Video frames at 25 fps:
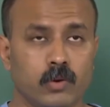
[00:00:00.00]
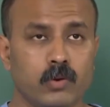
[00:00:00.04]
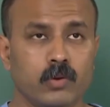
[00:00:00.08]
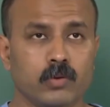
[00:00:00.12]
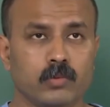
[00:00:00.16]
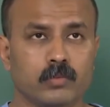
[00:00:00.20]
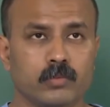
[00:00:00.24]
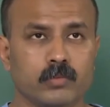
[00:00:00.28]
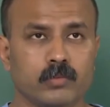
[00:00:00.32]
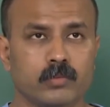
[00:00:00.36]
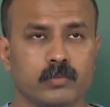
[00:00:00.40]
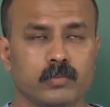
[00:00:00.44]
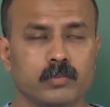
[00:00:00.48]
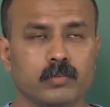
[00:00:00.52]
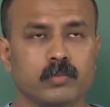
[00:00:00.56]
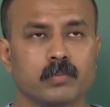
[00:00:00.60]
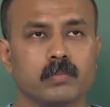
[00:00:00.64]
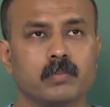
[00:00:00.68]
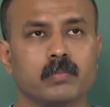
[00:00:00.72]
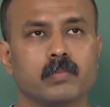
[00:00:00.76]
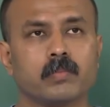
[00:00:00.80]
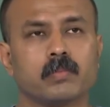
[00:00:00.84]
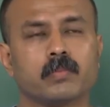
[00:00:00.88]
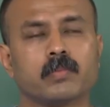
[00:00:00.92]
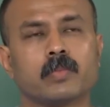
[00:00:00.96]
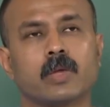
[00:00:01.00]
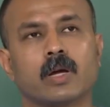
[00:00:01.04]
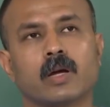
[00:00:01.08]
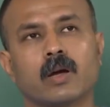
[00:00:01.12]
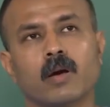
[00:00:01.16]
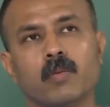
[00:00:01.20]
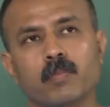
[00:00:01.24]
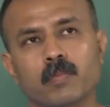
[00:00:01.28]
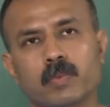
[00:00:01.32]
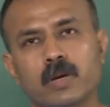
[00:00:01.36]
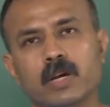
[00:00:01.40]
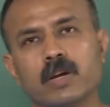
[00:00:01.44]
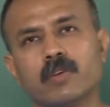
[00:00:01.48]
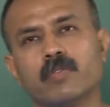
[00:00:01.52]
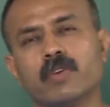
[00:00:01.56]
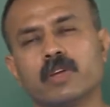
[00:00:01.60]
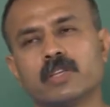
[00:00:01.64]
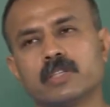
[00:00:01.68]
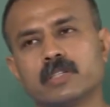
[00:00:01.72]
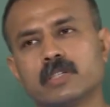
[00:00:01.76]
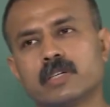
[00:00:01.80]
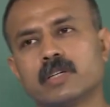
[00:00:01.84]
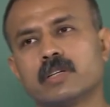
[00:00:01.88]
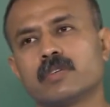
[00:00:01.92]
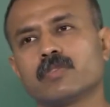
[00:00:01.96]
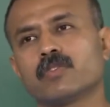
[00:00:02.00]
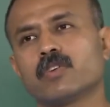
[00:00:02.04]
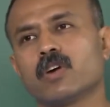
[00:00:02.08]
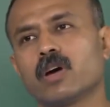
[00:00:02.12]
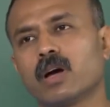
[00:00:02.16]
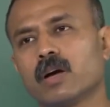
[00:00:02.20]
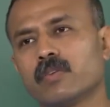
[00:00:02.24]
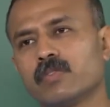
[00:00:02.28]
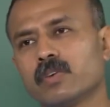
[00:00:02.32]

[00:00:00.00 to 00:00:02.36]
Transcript: So the complete vegetative